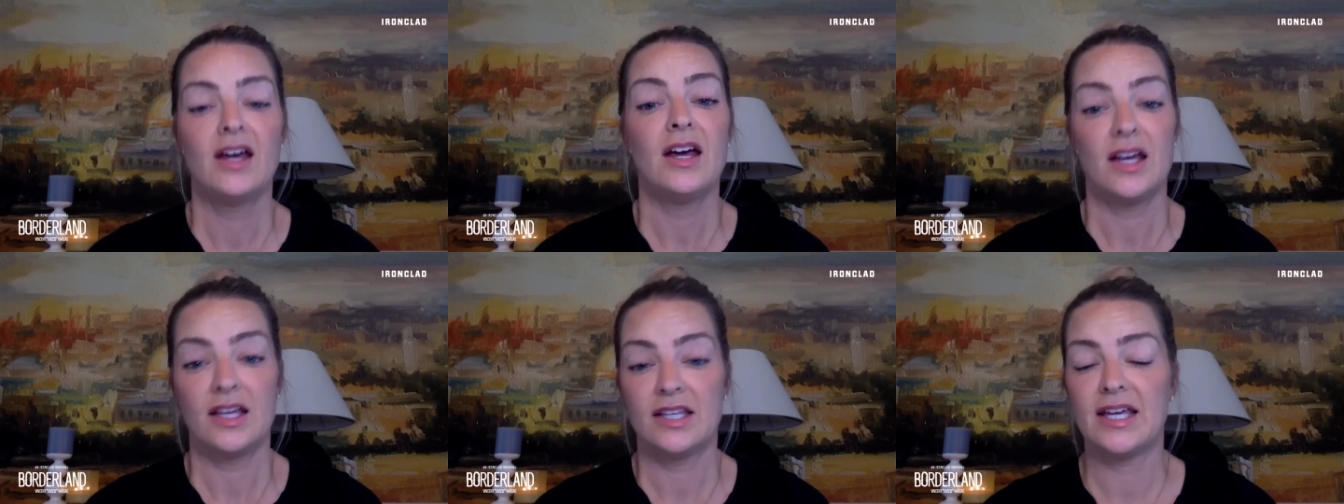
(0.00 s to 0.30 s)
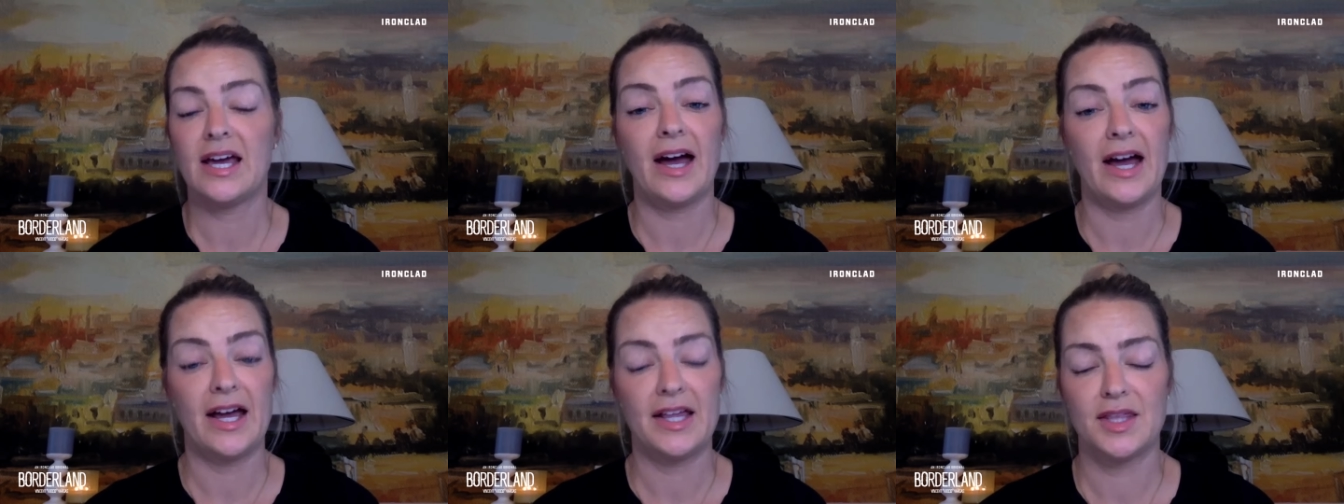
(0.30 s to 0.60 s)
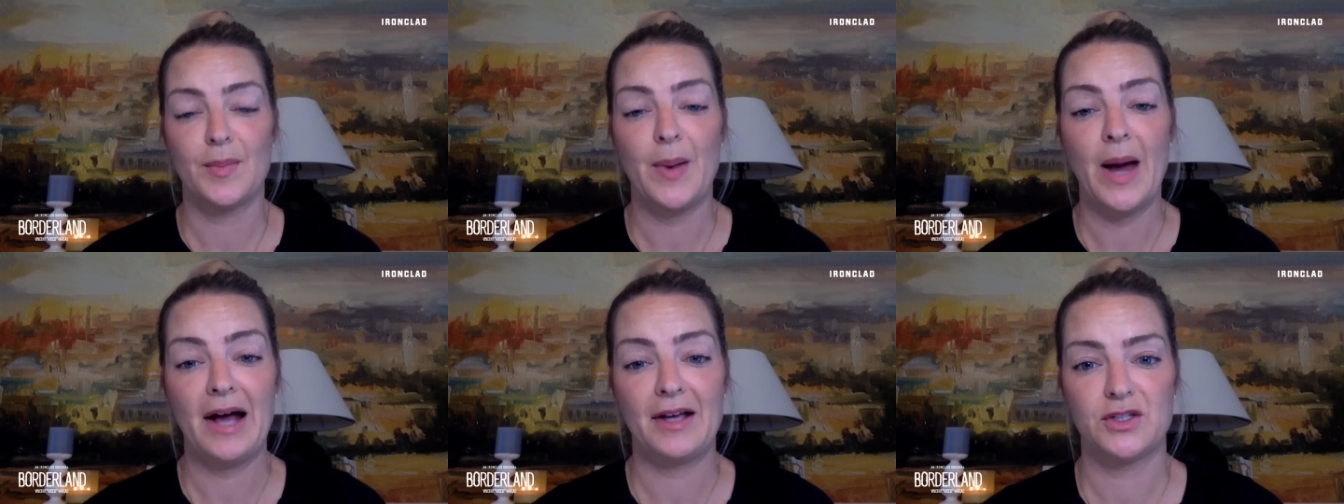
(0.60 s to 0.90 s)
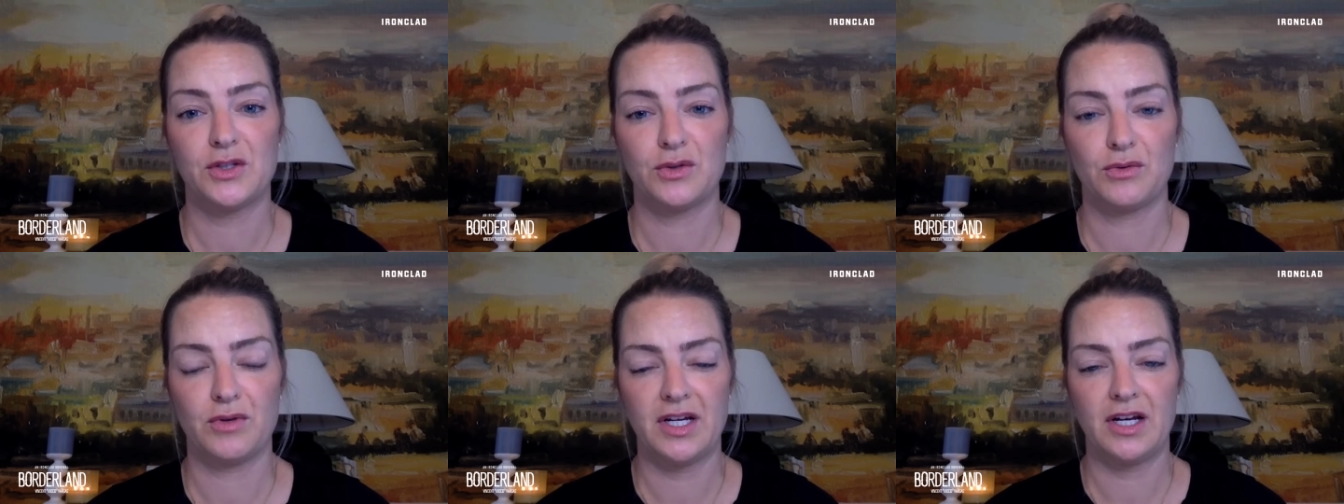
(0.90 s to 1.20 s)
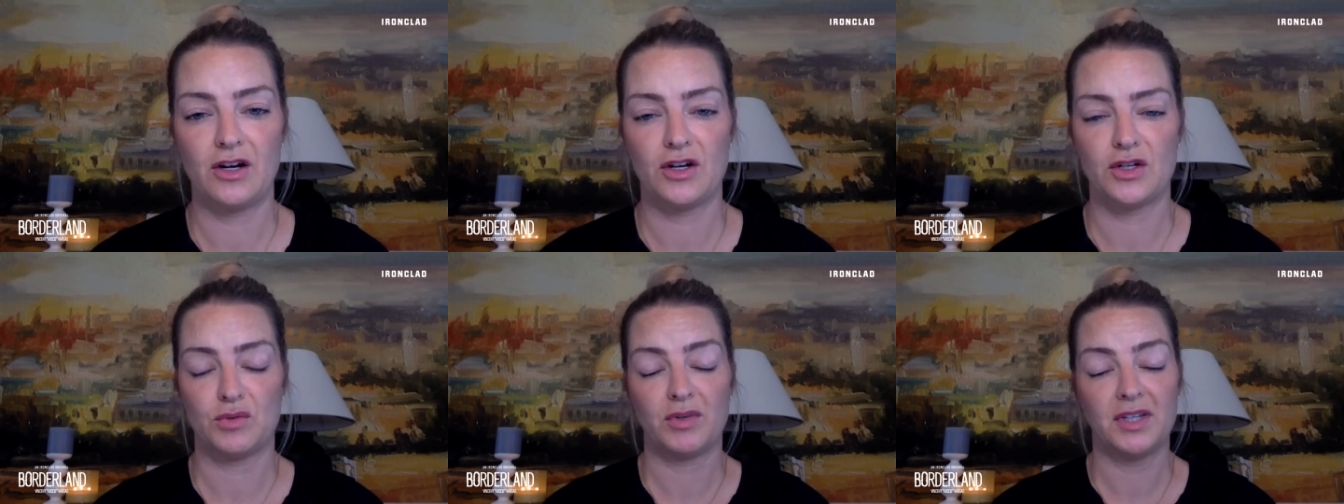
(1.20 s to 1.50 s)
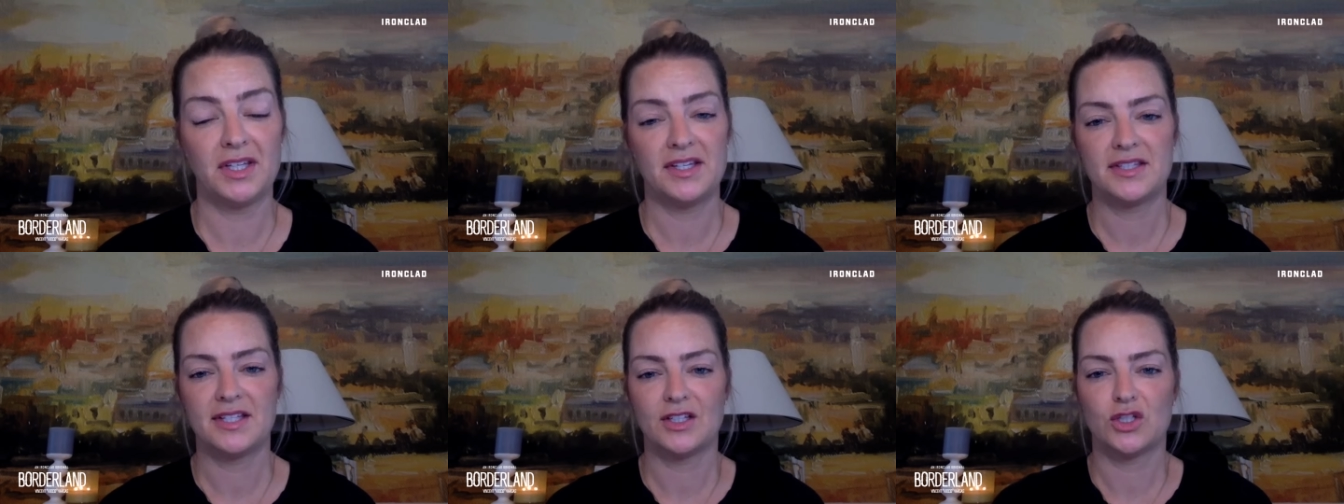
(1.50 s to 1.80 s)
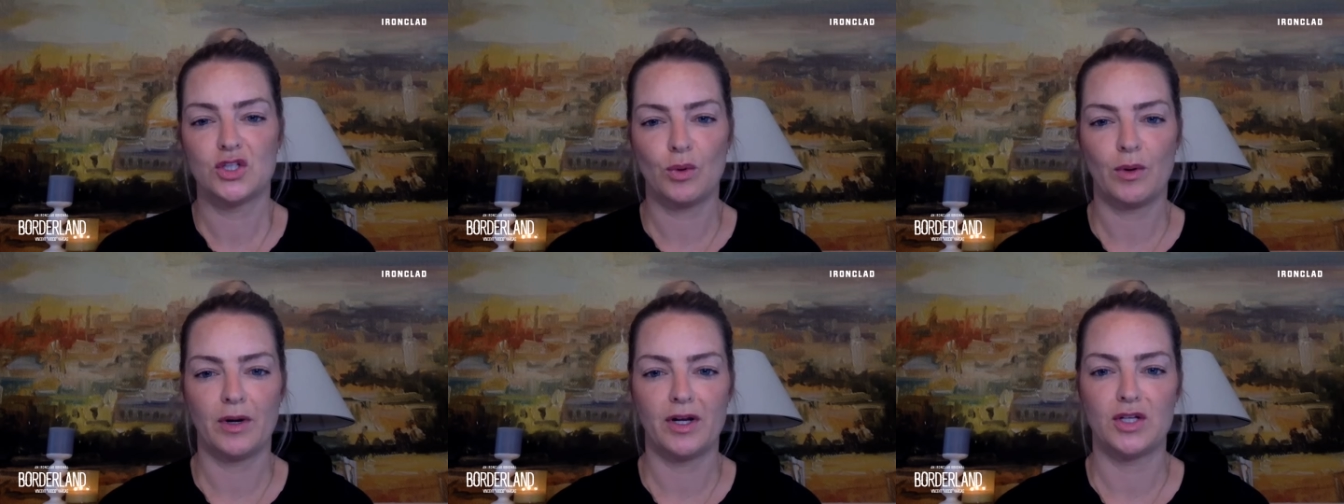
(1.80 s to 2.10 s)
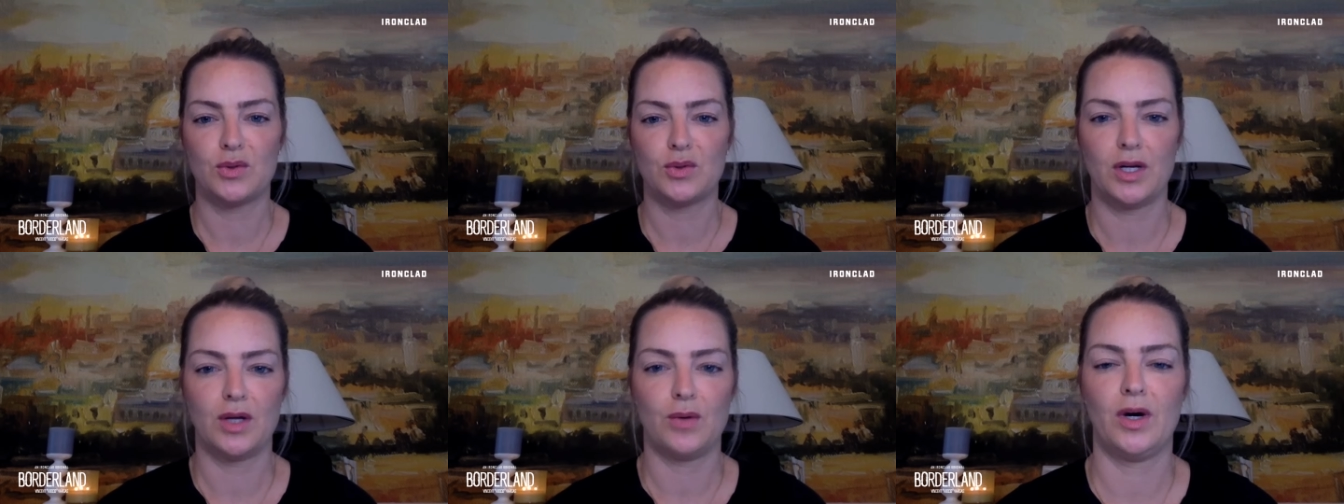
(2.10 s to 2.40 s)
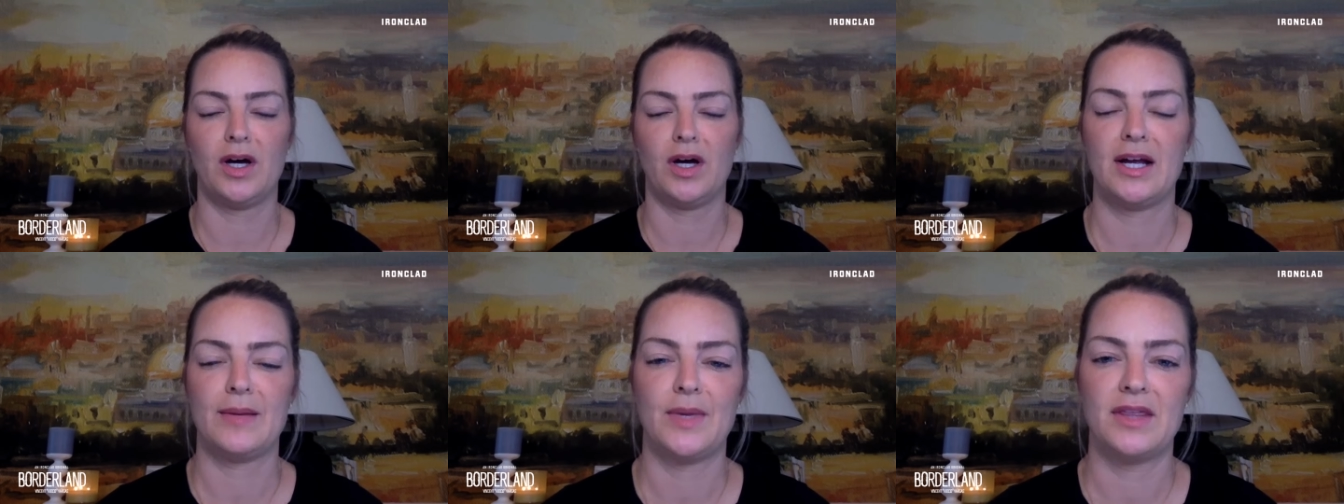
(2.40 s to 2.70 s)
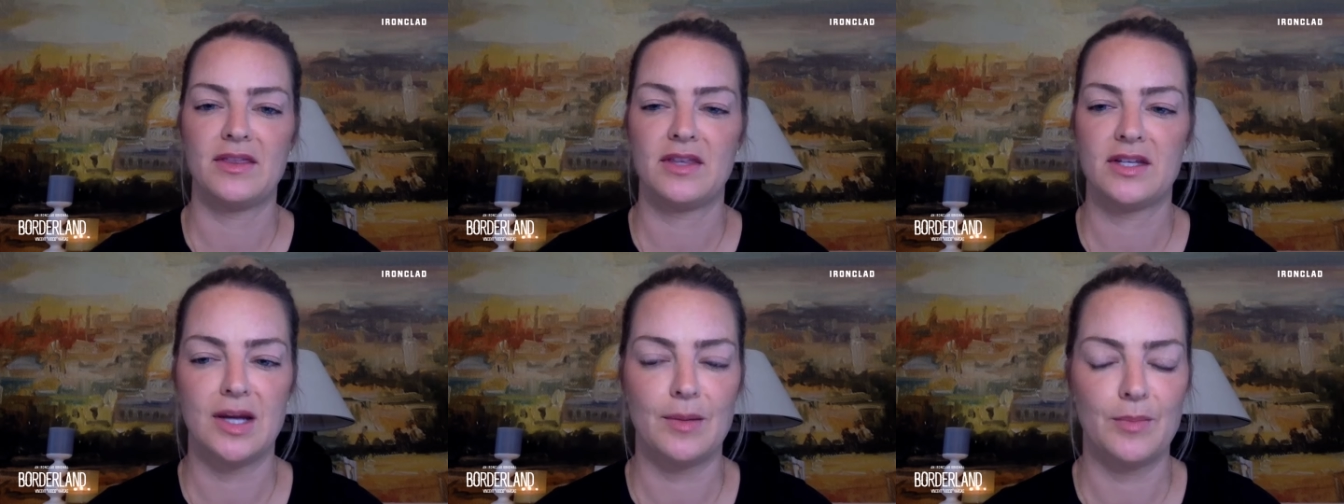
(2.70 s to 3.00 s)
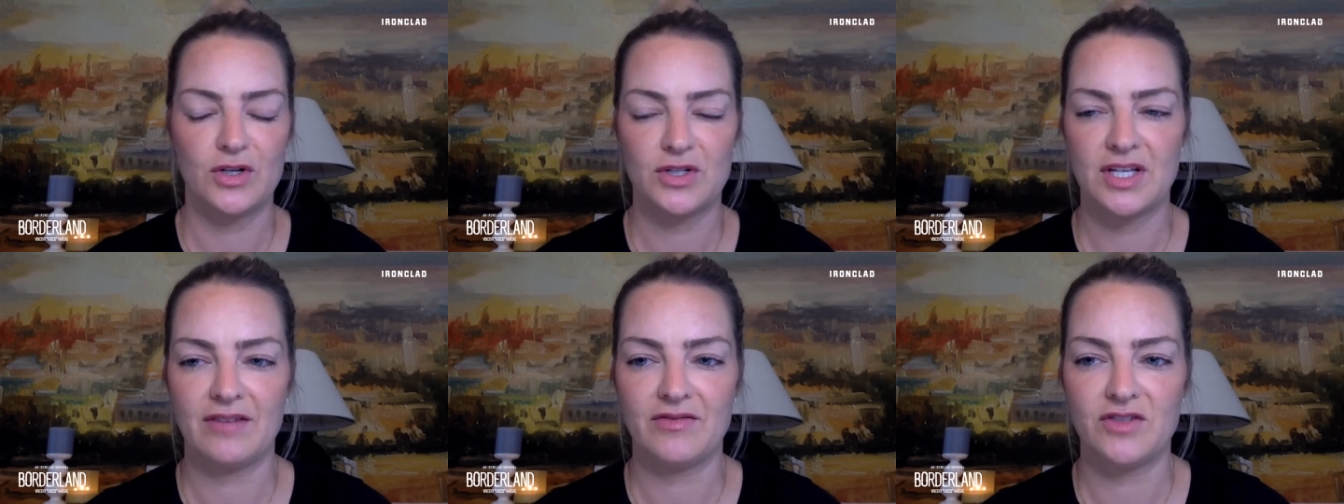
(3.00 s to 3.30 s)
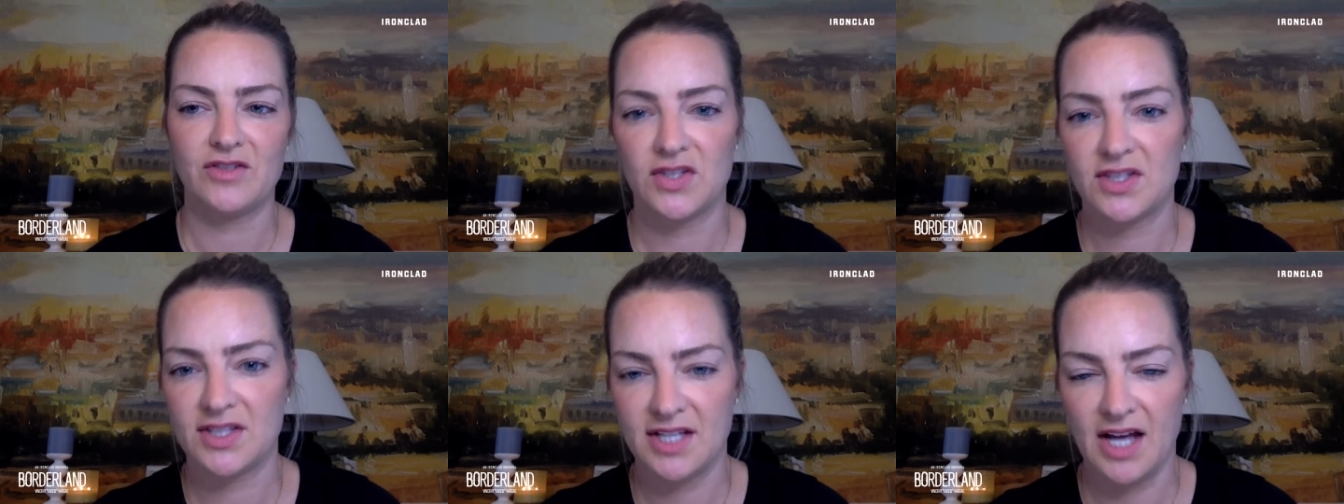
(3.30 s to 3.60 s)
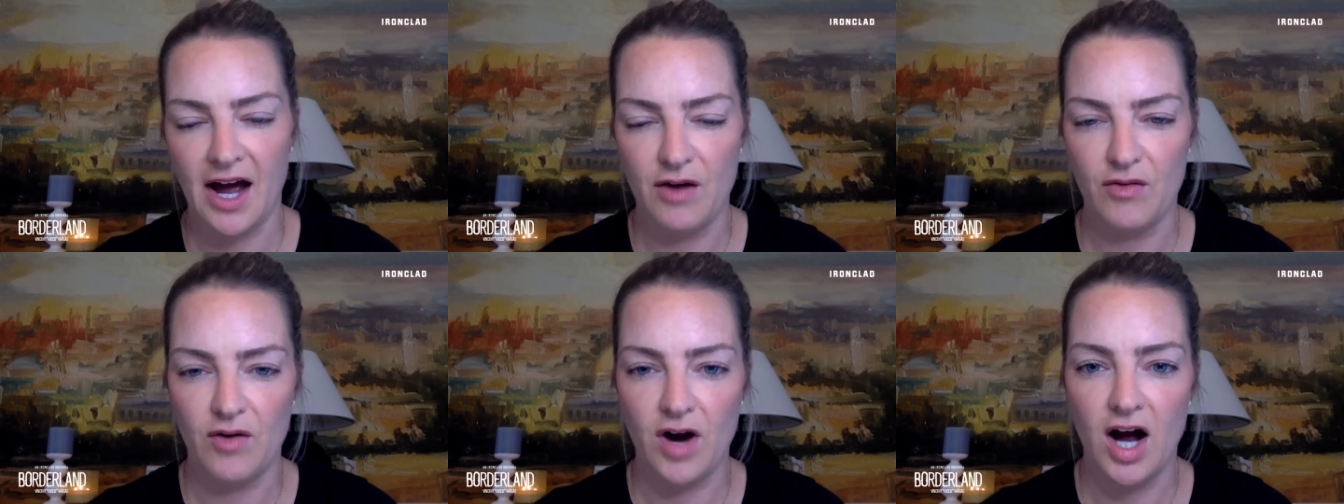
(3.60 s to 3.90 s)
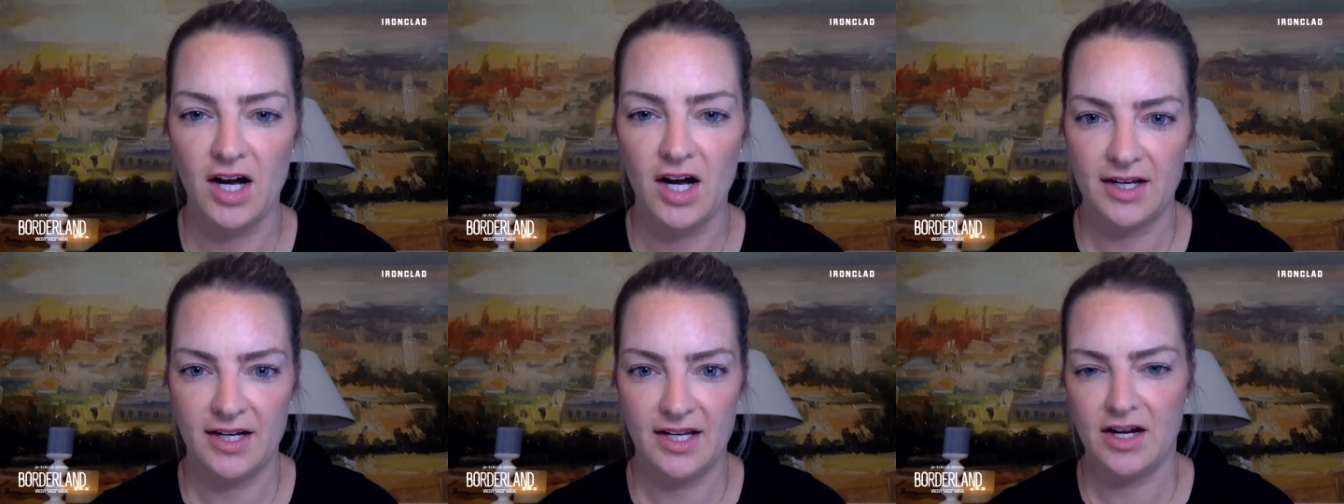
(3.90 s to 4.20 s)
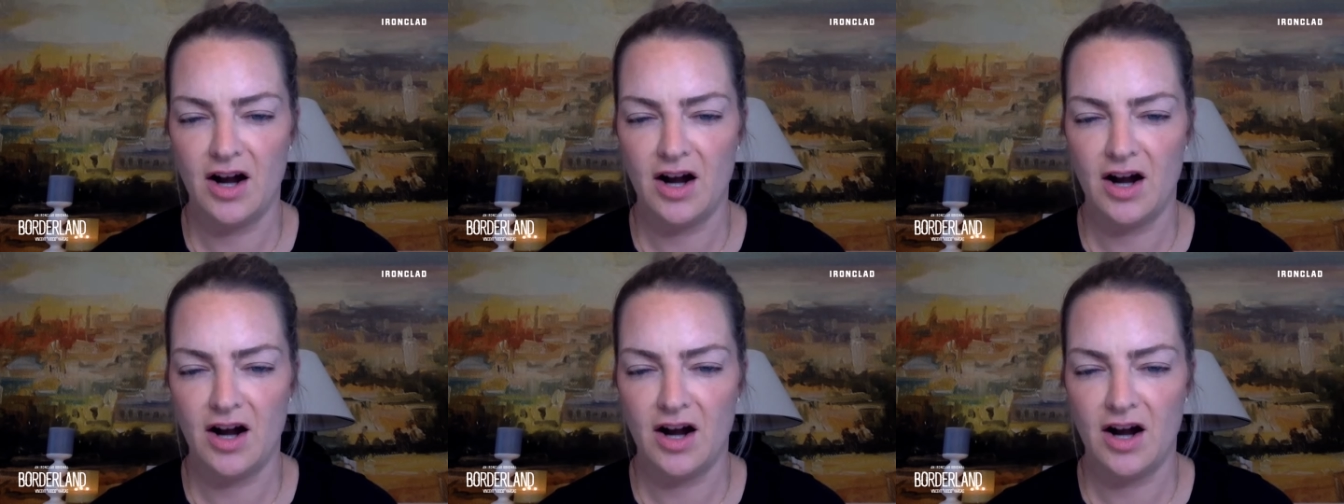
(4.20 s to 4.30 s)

Yeah, in the past three years, really since twenty twenty-one, I mean, the numbers have just skyrocketed,